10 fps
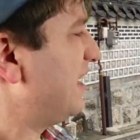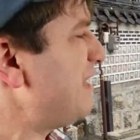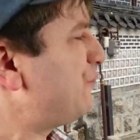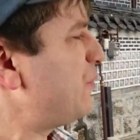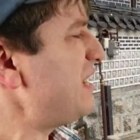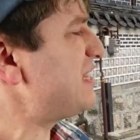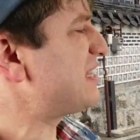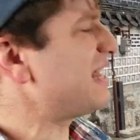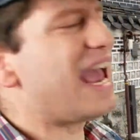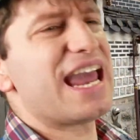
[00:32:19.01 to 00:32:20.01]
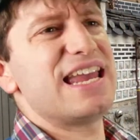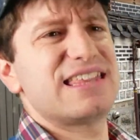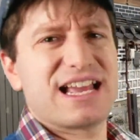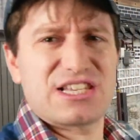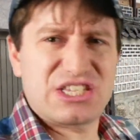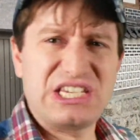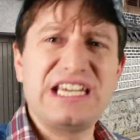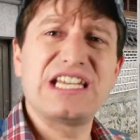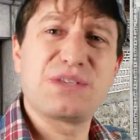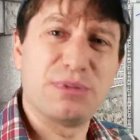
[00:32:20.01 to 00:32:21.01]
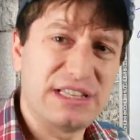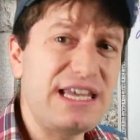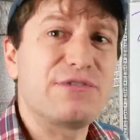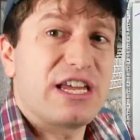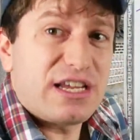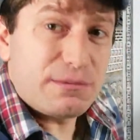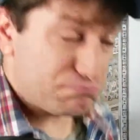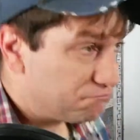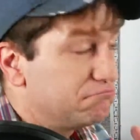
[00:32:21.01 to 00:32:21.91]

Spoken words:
if we say that seeing is believing,